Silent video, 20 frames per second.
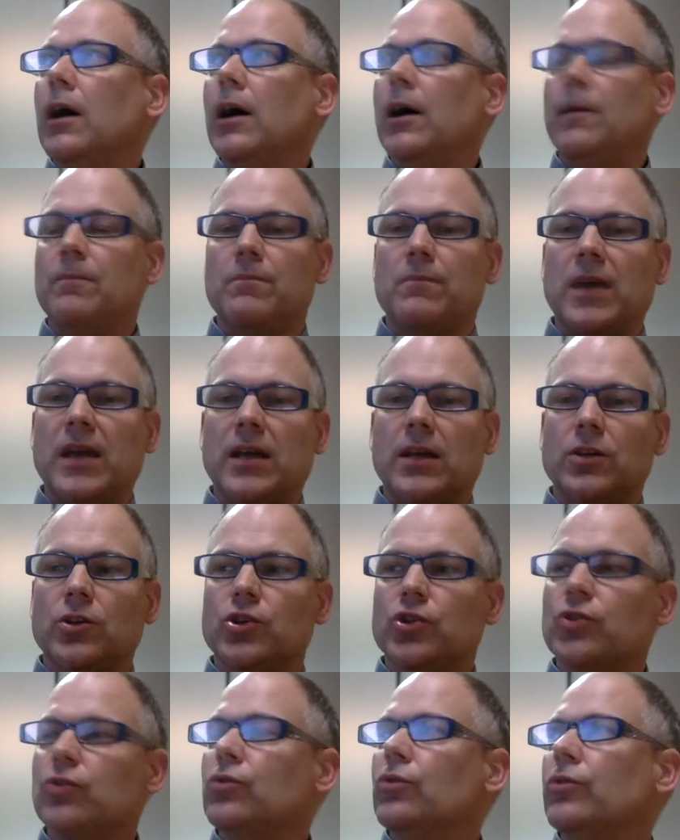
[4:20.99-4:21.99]
making
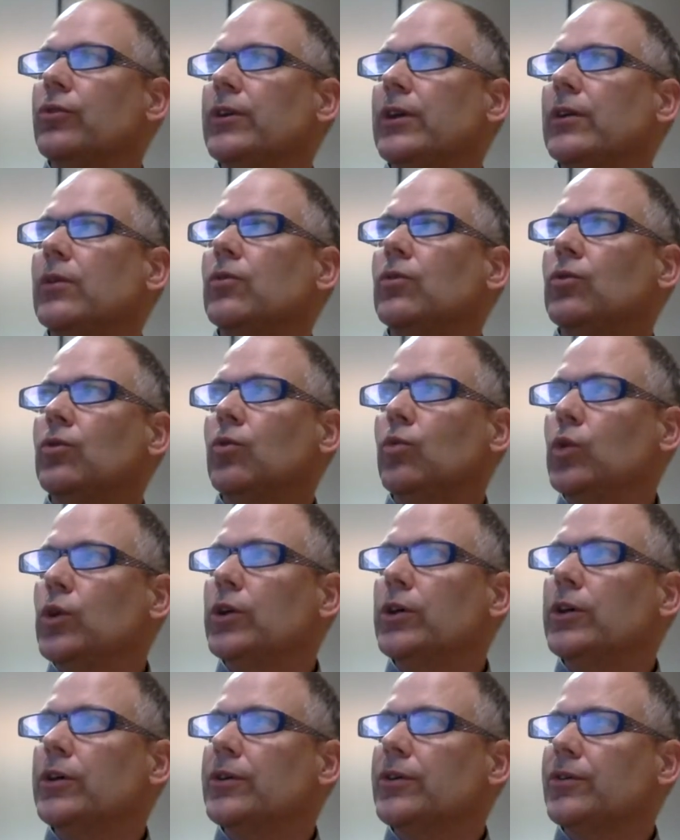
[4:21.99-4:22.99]
sure that it all
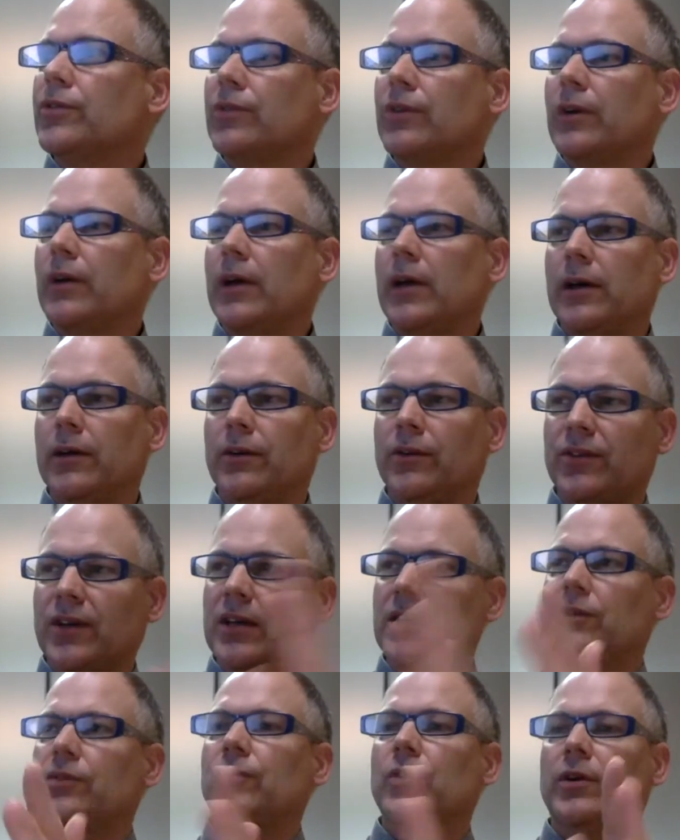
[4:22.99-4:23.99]
works and
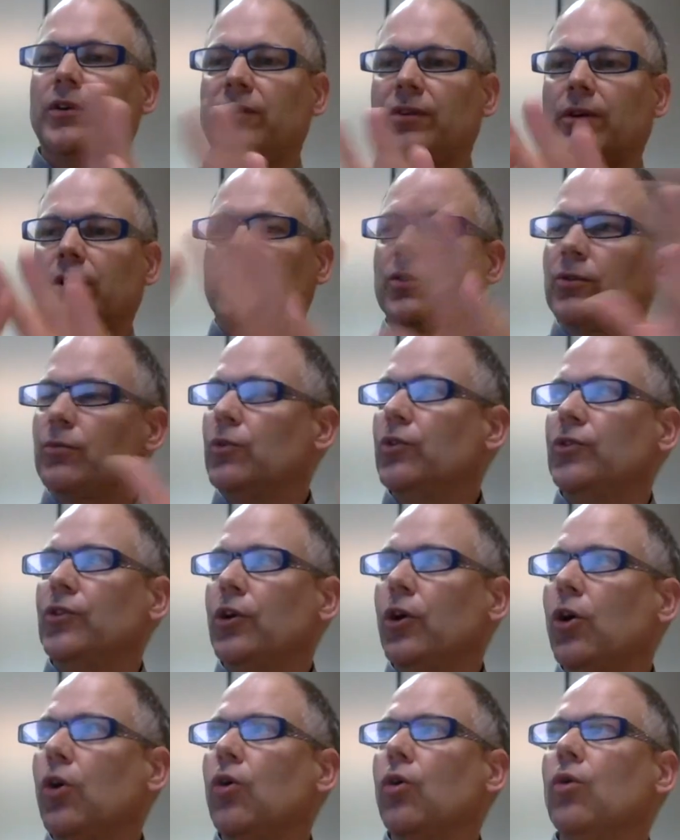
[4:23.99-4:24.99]
satisfies the customer as a
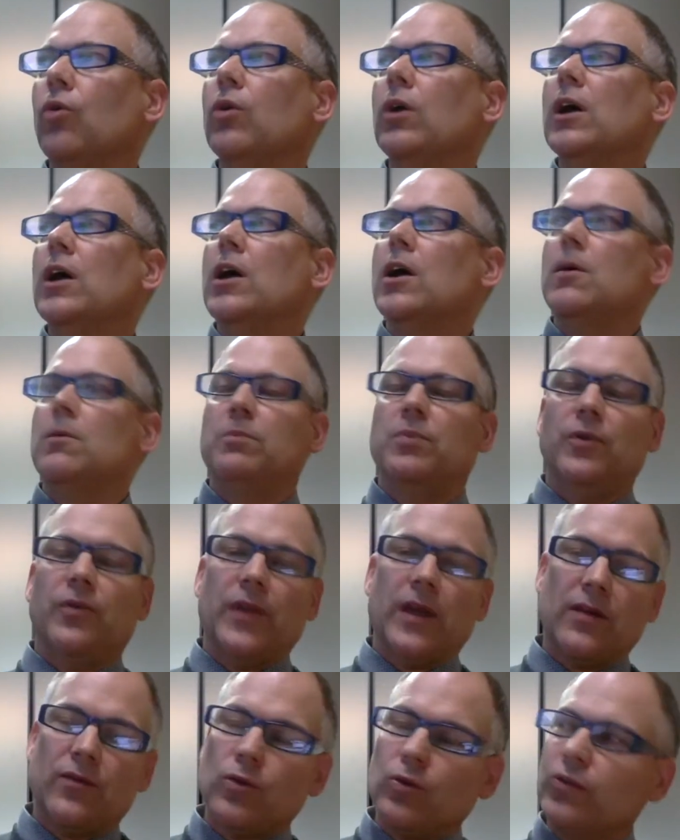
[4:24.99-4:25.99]
whole, but
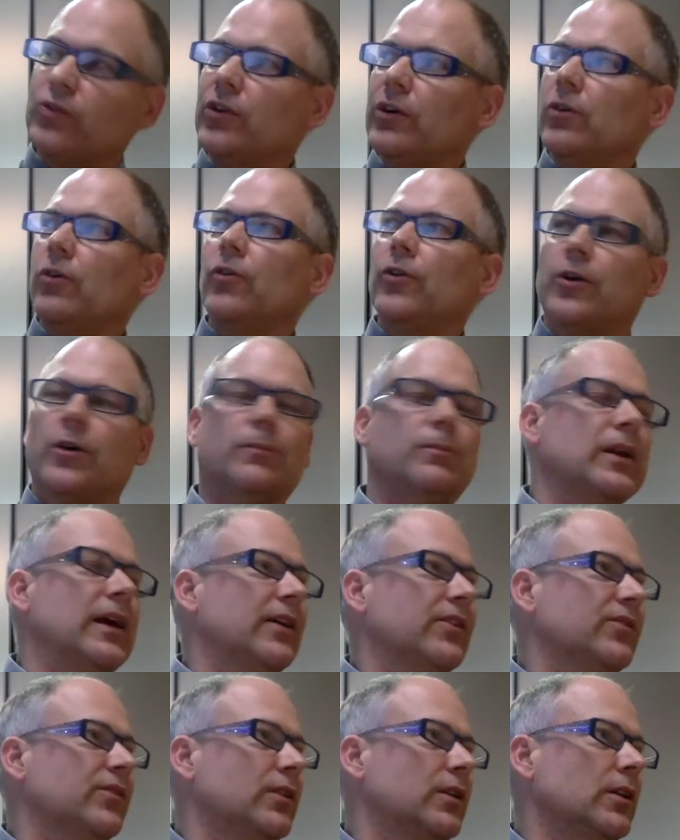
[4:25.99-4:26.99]
they've also got the
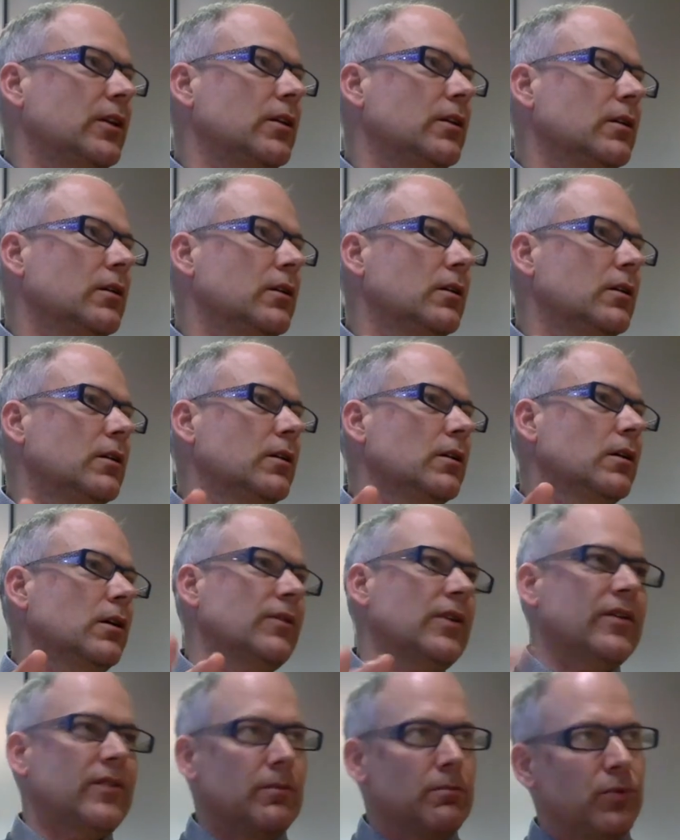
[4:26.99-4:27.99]
complexity of
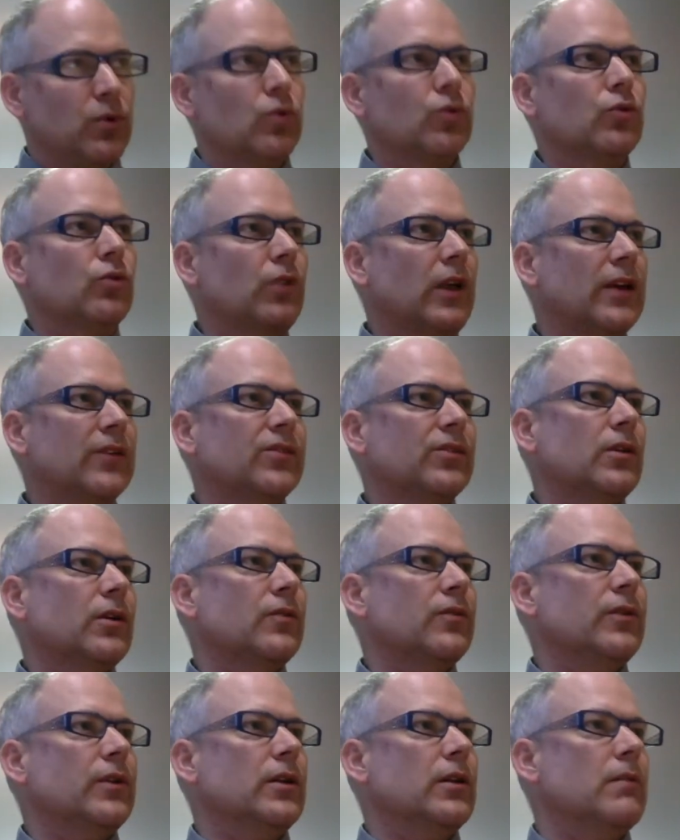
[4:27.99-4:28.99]
having bought all that
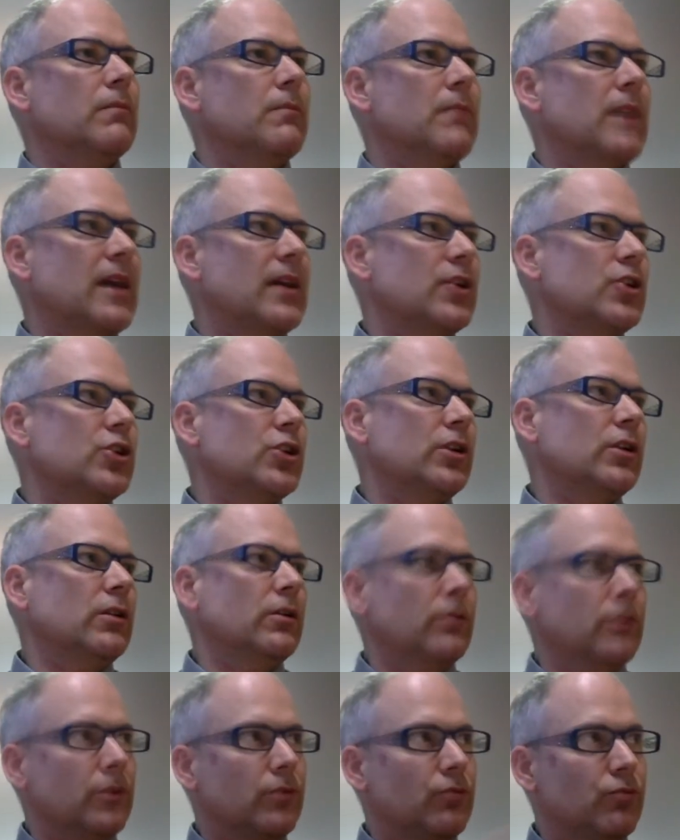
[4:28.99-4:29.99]
stuff in, managing
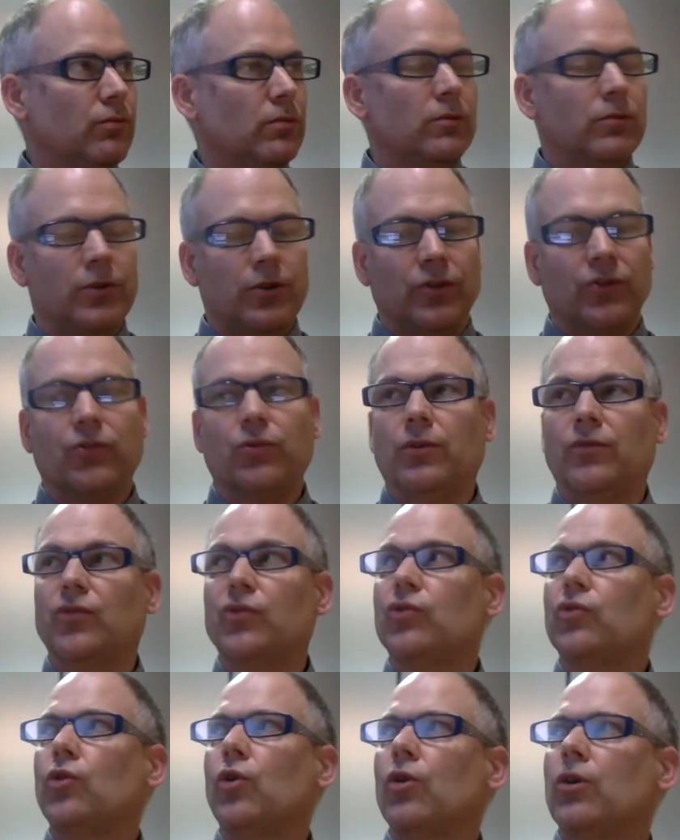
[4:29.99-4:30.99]
the sort of
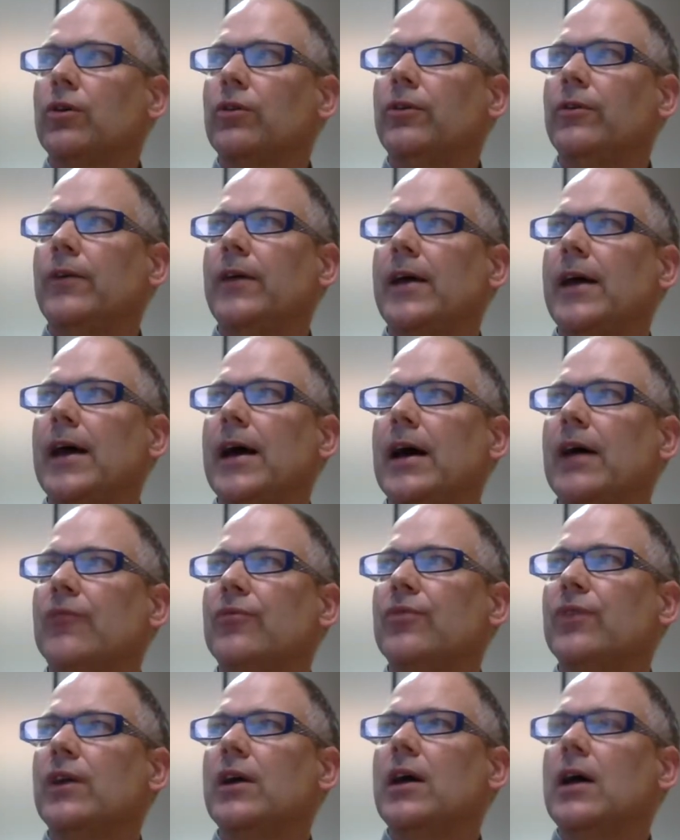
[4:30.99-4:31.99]
stock that they have,
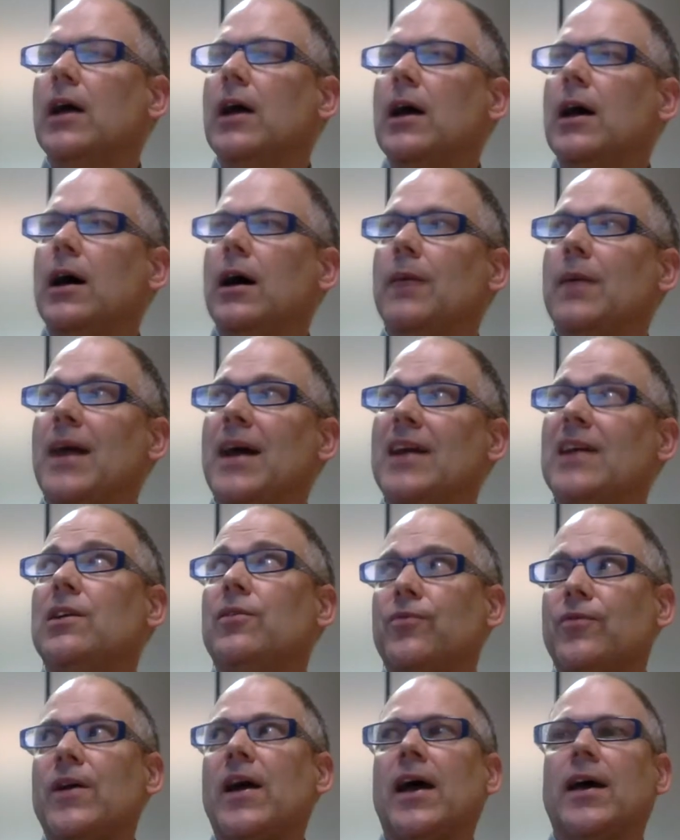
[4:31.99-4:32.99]
and in
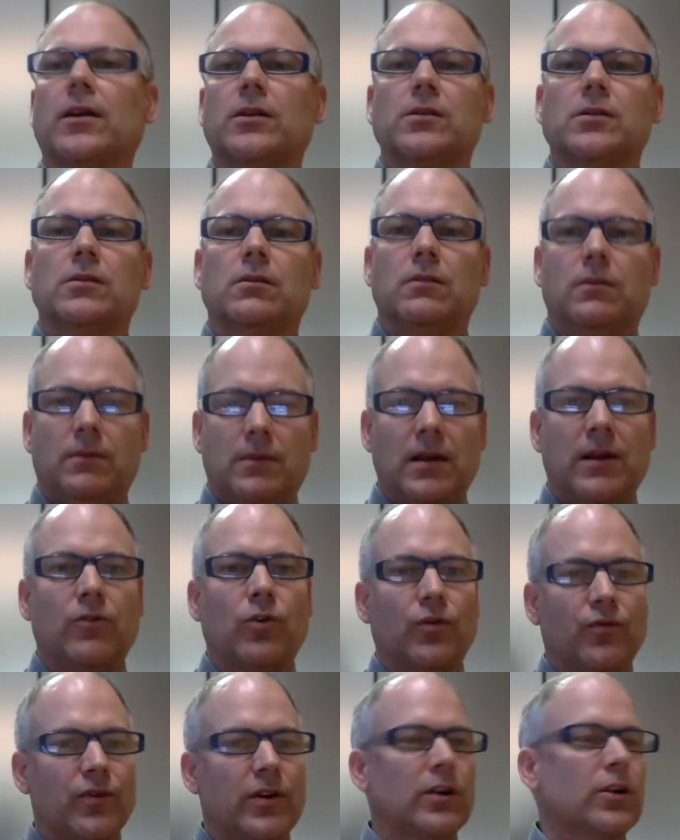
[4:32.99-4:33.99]
fact, they're
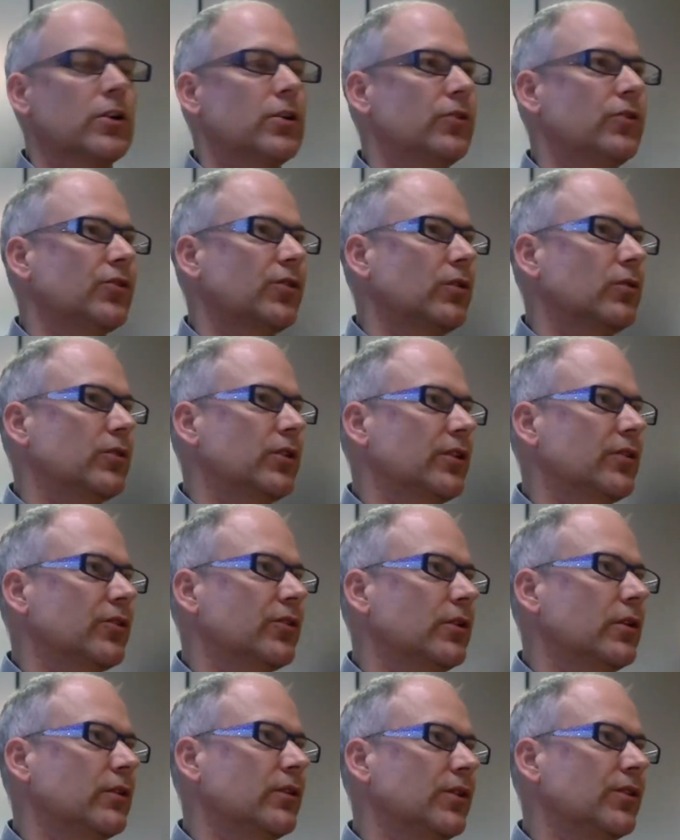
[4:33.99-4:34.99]
offering a consulting
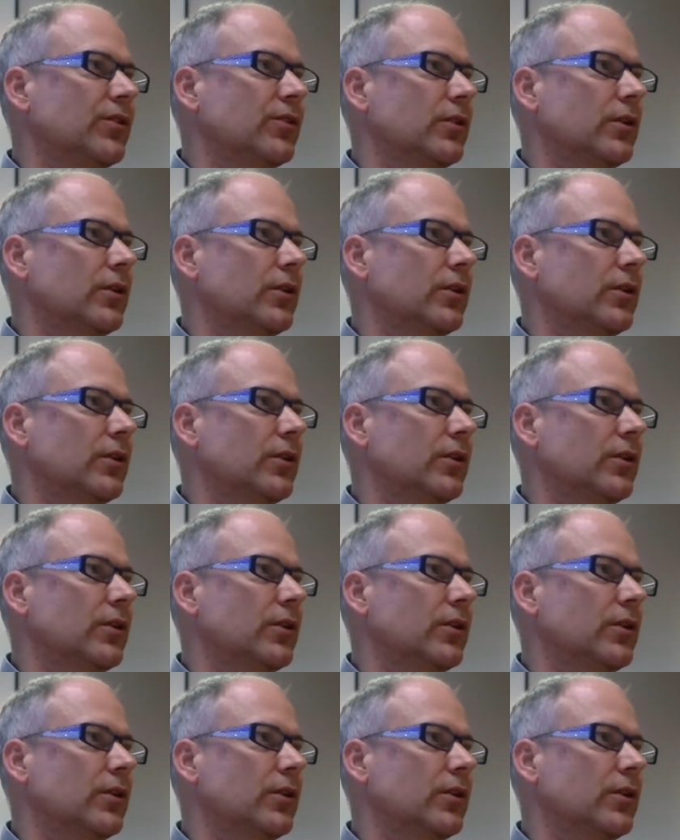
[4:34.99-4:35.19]
service.